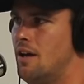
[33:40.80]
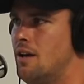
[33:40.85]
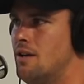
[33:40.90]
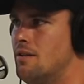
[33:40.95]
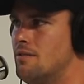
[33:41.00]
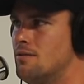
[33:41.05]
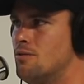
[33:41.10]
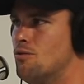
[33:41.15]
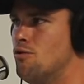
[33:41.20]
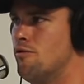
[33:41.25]
it was
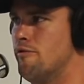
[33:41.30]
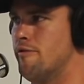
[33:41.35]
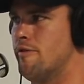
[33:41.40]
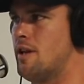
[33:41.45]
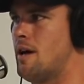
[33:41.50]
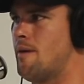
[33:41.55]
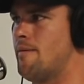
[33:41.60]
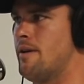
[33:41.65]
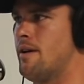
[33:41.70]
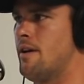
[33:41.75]
awful up
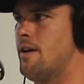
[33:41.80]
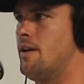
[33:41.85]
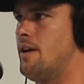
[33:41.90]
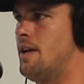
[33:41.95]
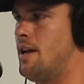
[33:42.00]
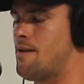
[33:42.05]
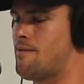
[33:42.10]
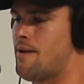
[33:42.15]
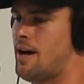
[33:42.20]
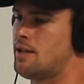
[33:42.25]
there.
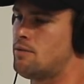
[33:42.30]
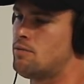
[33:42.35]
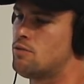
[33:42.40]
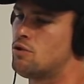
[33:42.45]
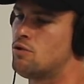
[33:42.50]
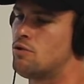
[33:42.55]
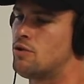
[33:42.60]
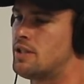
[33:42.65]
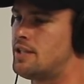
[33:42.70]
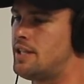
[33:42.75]
Anyways, we were
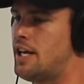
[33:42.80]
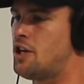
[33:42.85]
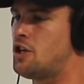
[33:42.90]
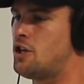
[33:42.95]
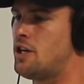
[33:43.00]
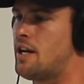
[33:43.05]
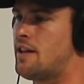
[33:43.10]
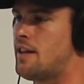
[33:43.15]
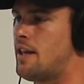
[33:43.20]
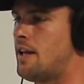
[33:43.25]
doing a session,
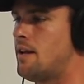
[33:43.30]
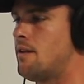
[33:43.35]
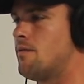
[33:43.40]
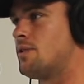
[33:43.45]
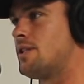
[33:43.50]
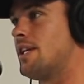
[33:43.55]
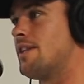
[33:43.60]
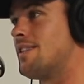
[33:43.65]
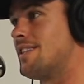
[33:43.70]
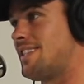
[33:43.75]
and then we've
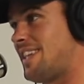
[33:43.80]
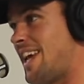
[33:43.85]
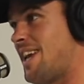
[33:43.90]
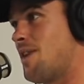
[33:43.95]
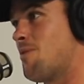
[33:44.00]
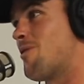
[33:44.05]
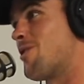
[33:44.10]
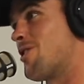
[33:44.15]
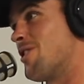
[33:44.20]
seen the Sandhill Warrior.